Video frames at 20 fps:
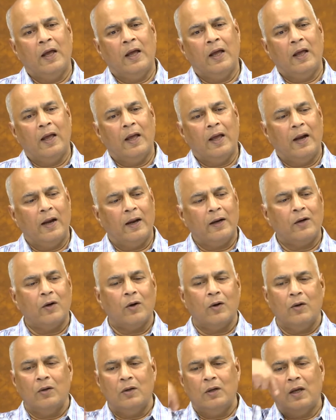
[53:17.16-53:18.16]

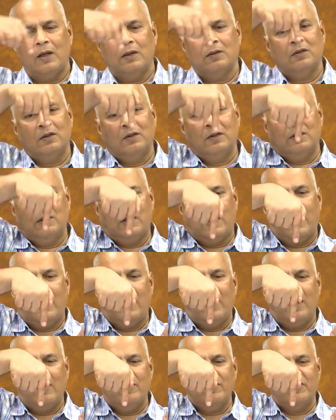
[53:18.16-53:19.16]
Electron, I
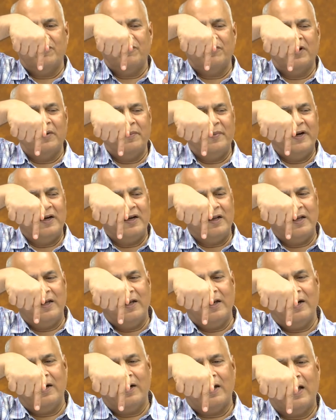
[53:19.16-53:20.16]
have the filament here,
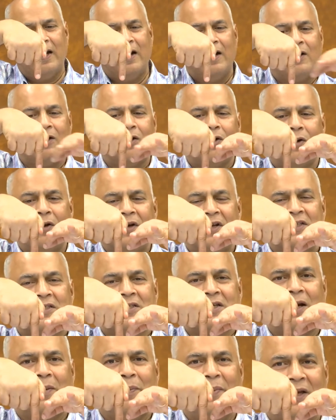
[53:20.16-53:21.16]
electron is
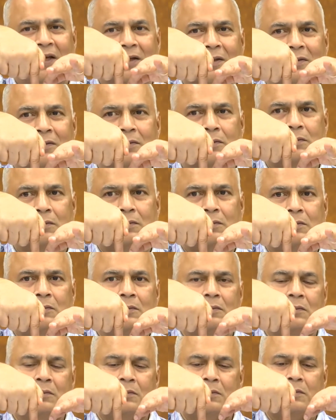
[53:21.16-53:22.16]
coming.
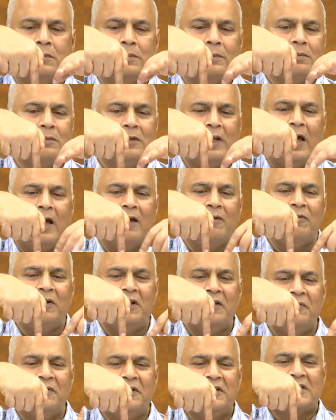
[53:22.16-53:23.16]
Naively
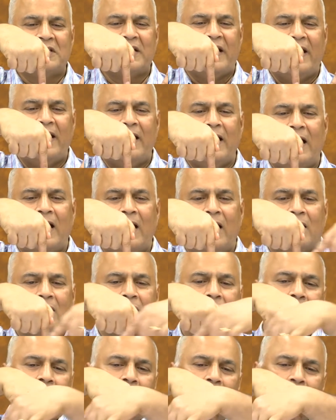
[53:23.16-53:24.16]
we say
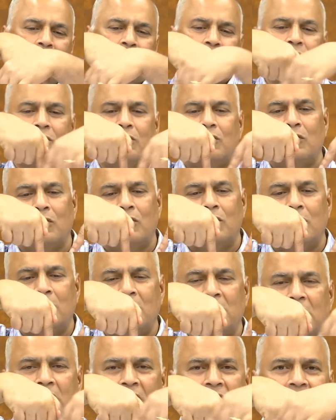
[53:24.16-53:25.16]
electron should go
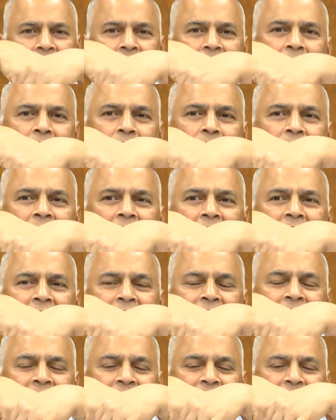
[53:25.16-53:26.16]
either to the left
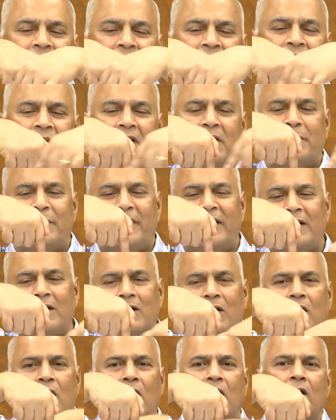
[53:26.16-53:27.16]
of the filament
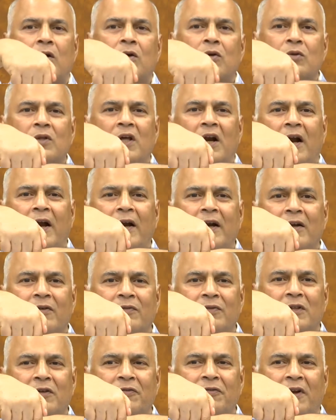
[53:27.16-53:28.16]
or to the right of
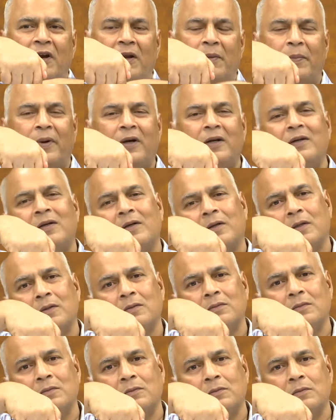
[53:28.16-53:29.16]
the filament.
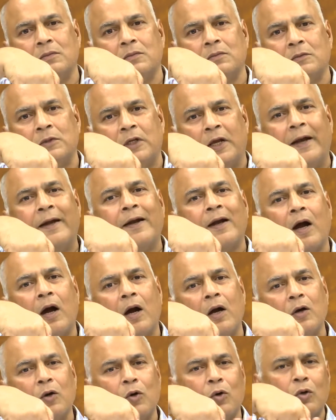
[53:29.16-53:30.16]
It
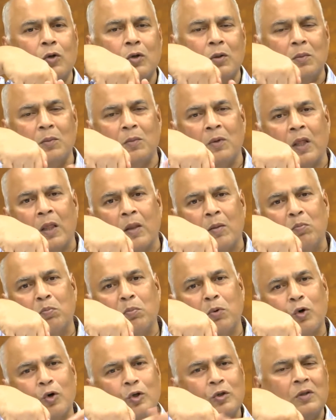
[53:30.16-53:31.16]
can't go
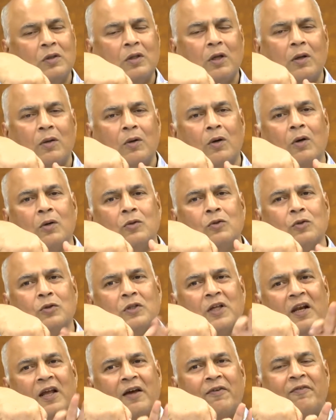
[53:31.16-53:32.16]
both to the
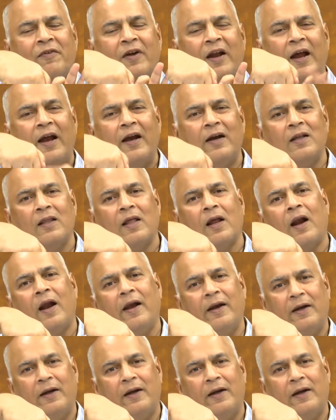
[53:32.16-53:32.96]
left and the right.